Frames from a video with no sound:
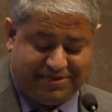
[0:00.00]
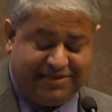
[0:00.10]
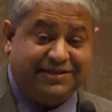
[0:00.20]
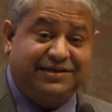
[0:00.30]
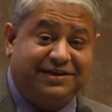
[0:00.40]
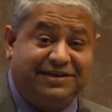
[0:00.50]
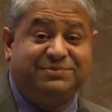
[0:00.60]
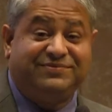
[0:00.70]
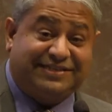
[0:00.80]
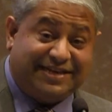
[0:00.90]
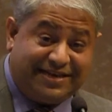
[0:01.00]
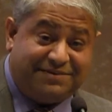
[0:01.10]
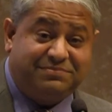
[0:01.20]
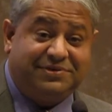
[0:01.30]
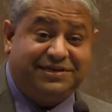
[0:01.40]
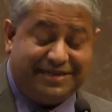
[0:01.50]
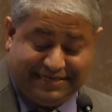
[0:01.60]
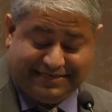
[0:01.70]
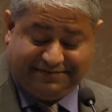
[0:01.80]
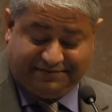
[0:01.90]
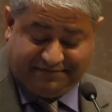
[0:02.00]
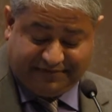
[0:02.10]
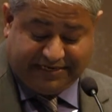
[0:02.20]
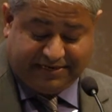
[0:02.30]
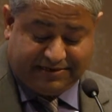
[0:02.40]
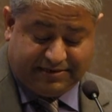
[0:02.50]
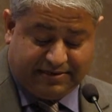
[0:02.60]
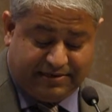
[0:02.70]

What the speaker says: in the Kingdom of Siam in 1915